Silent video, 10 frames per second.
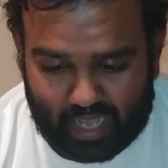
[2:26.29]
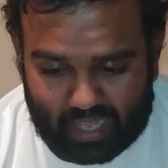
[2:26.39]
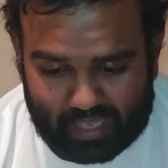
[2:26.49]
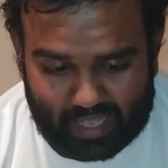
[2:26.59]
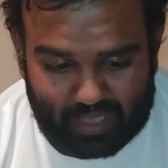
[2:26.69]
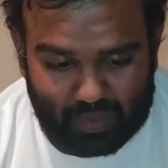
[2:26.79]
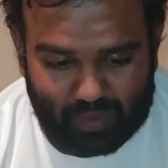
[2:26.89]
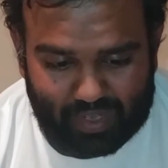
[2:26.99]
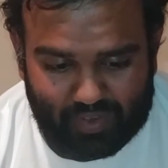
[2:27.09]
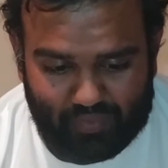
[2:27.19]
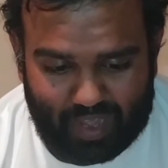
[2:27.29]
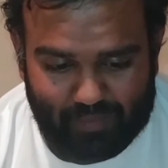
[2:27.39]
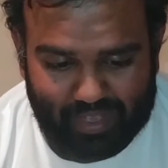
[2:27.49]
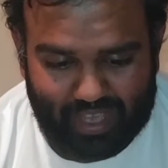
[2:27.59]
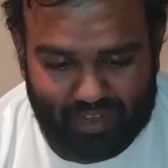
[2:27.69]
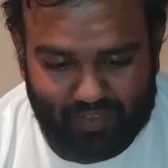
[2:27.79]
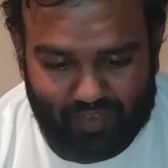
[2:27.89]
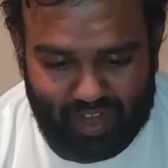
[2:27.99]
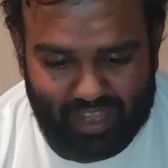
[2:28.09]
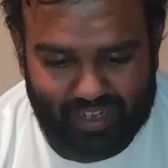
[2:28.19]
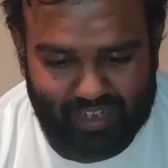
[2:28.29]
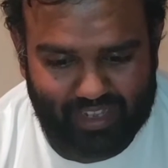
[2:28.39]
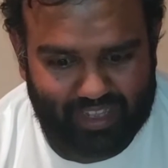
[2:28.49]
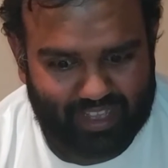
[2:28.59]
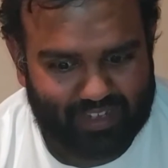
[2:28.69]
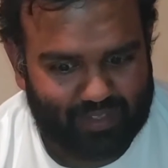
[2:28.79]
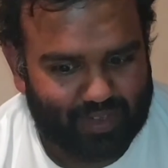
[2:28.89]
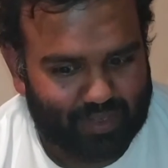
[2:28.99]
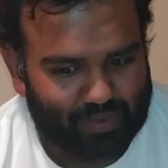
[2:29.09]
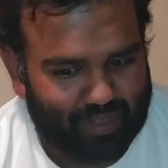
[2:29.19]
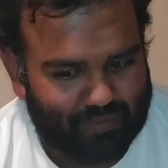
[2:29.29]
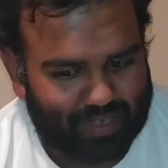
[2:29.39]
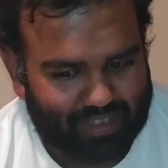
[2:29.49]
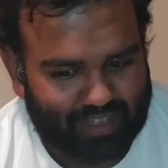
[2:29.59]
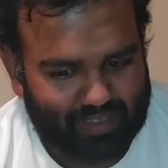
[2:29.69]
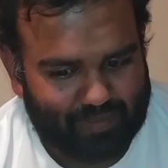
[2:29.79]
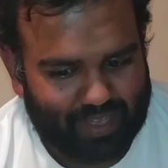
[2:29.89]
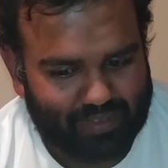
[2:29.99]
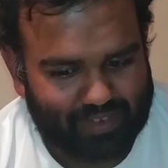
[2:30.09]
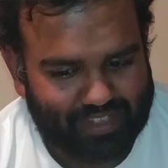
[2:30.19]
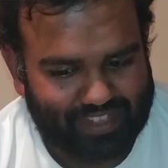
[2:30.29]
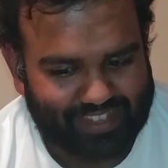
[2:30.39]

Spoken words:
And that you and your family and your friend, and you know who I'm talking about,